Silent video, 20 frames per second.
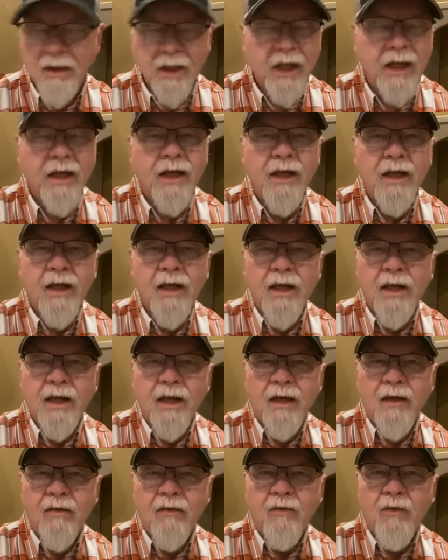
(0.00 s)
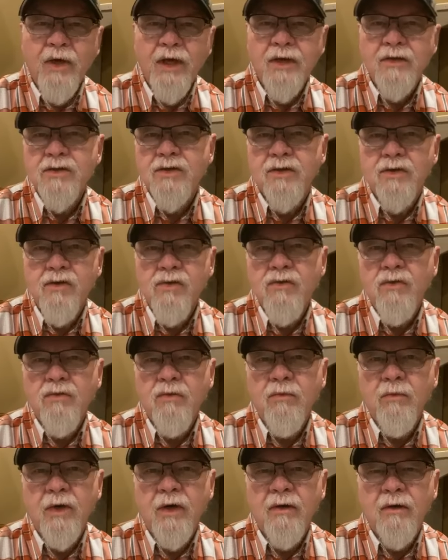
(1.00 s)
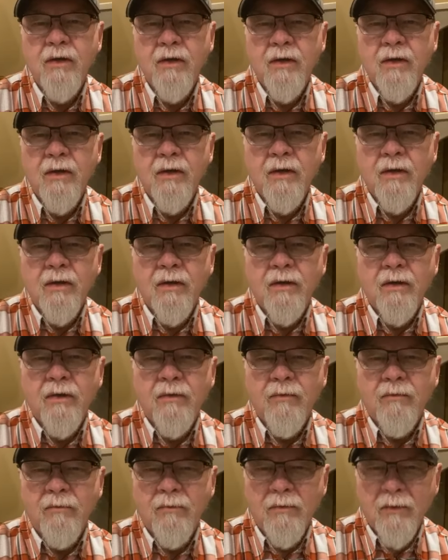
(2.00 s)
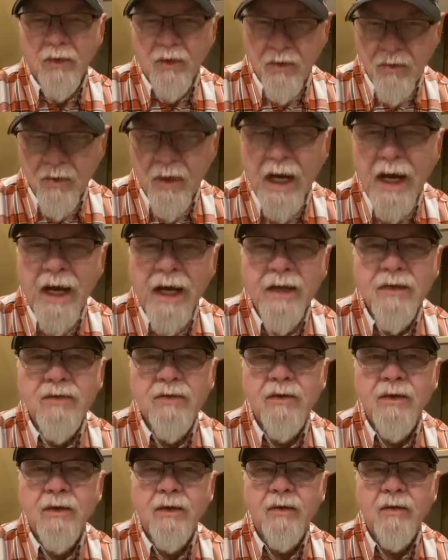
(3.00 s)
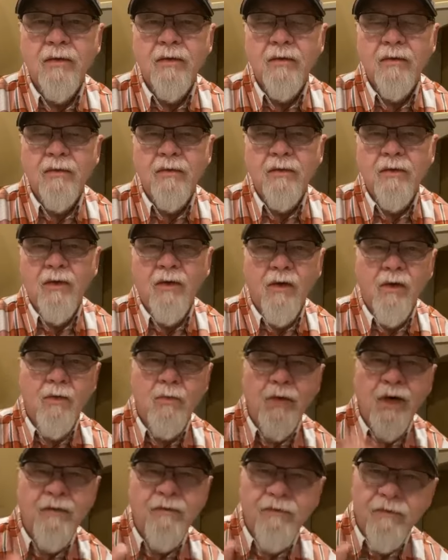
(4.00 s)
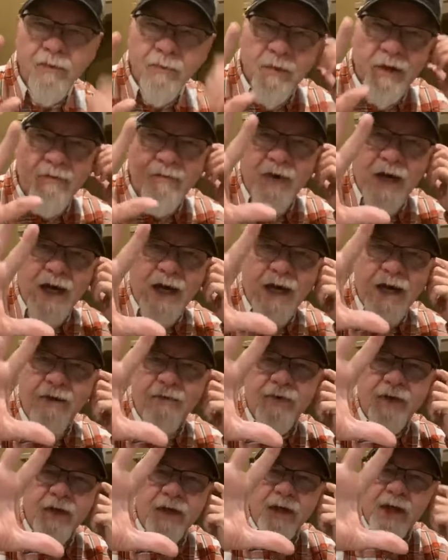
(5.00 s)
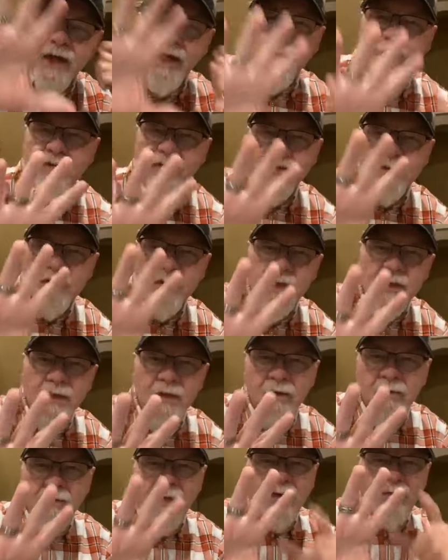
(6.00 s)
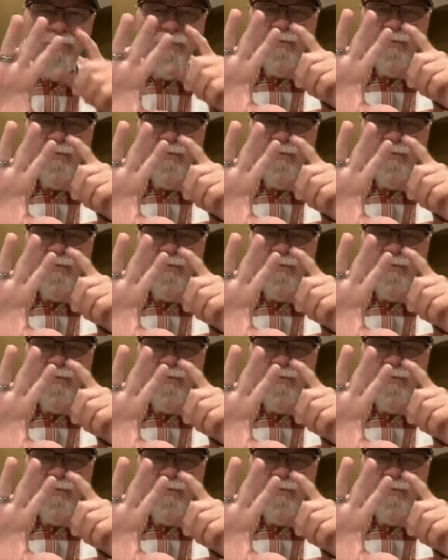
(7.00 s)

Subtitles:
that we assume you guys, you know, my five F's, my